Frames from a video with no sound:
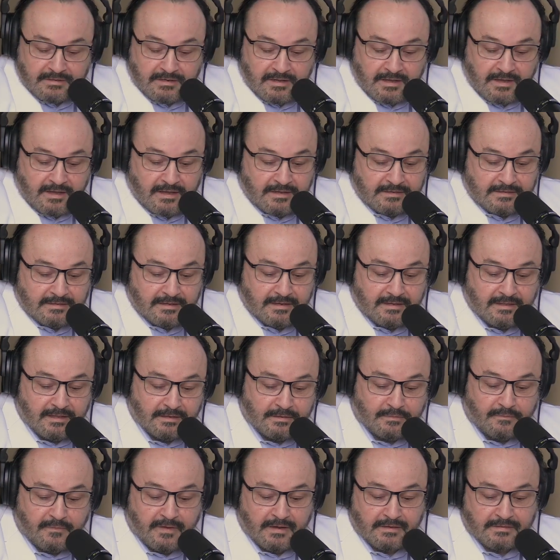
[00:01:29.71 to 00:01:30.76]
guys.
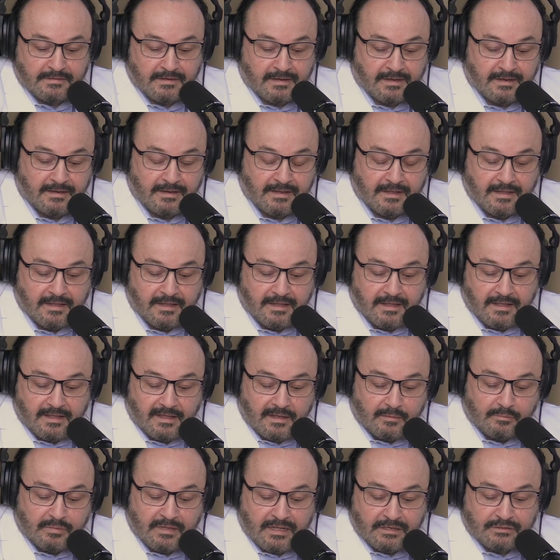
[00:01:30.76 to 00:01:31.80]
Let's face it.
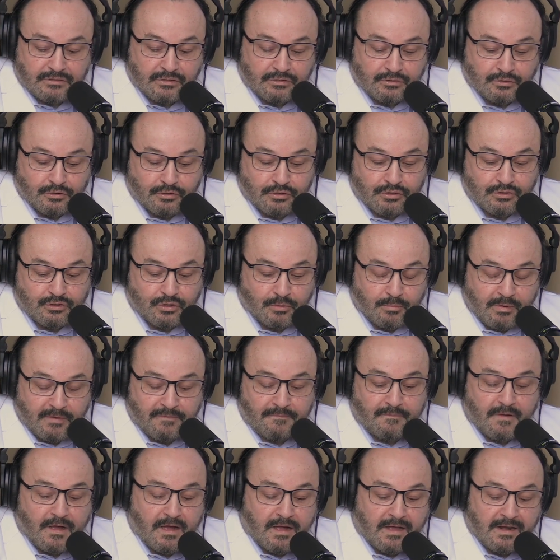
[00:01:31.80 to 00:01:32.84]
Plastic surgery should be
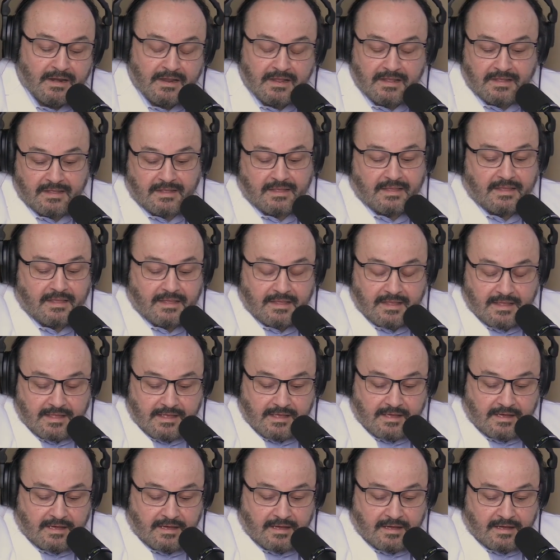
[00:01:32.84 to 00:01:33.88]
fun.
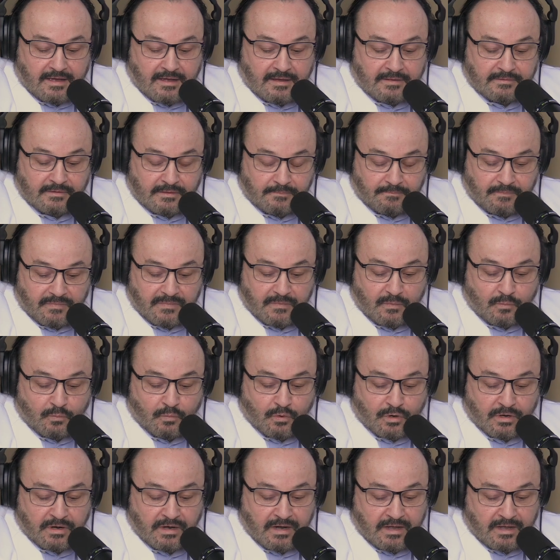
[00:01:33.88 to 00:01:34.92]

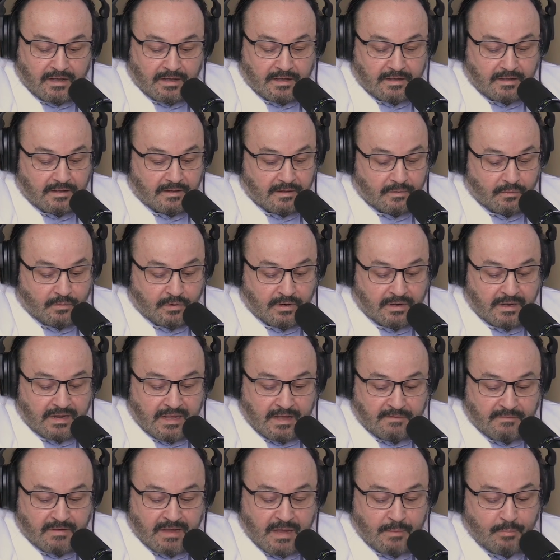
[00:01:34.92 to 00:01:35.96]
We're gonna
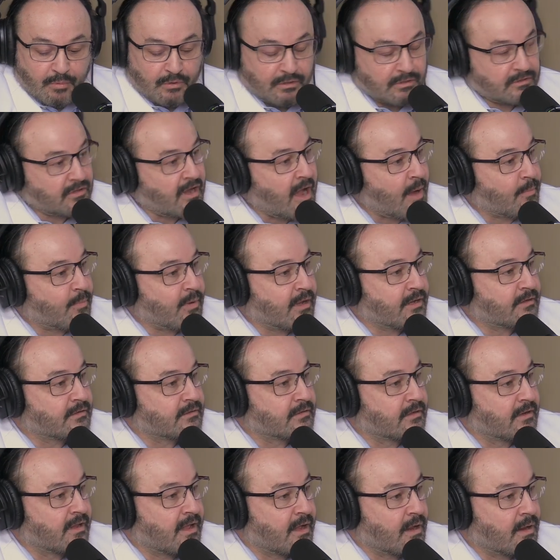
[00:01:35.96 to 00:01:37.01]
have a couple of topics
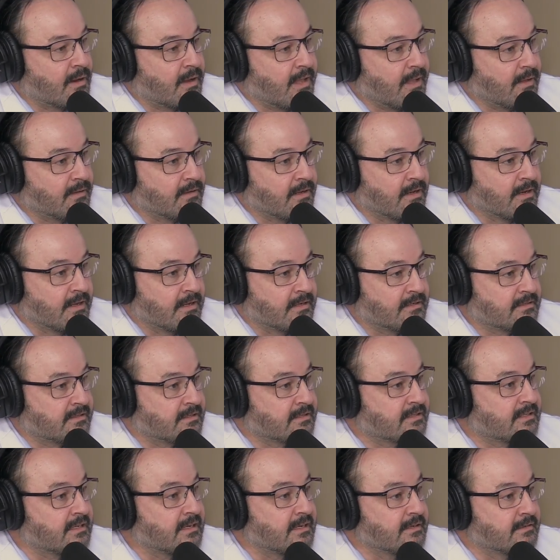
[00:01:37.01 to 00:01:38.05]
today. Mm-hmm. It is the
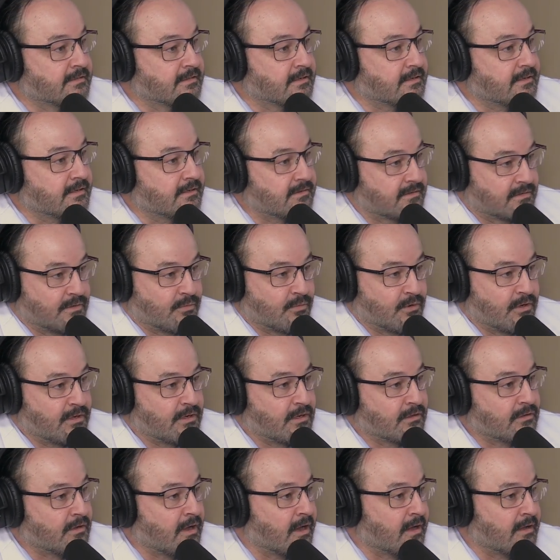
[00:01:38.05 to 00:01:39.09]
season, so we're
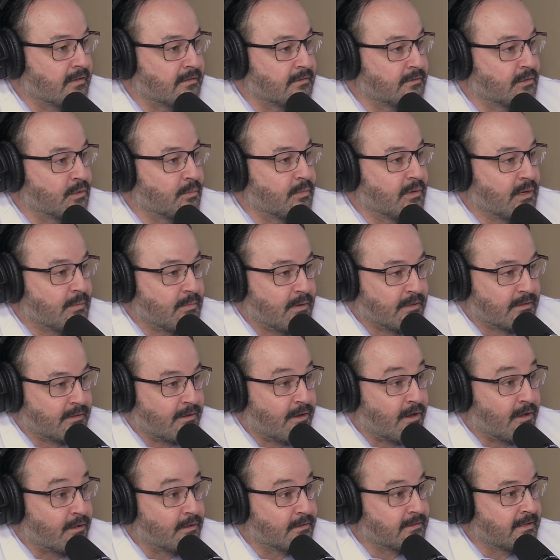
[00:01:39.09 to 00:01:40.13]
gonna talk a little bit about the
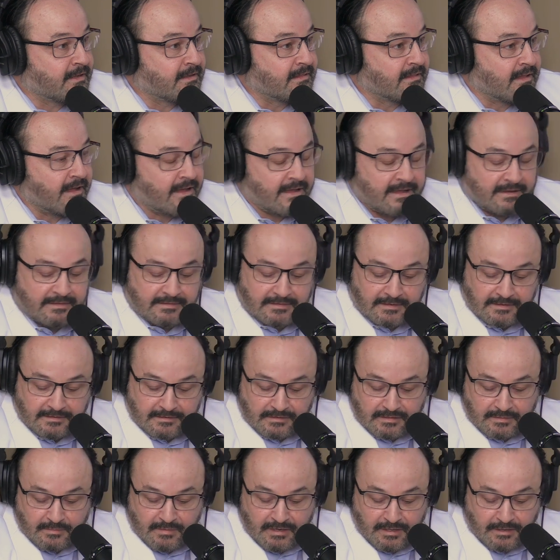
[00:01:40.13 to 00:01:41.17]
holiday lights and
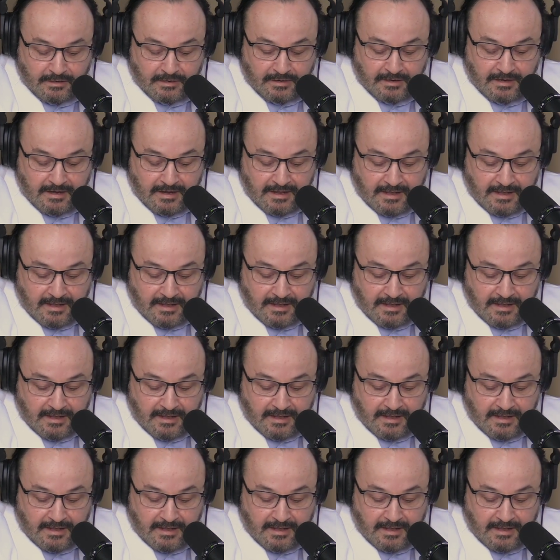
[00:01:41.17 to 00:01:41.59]
some other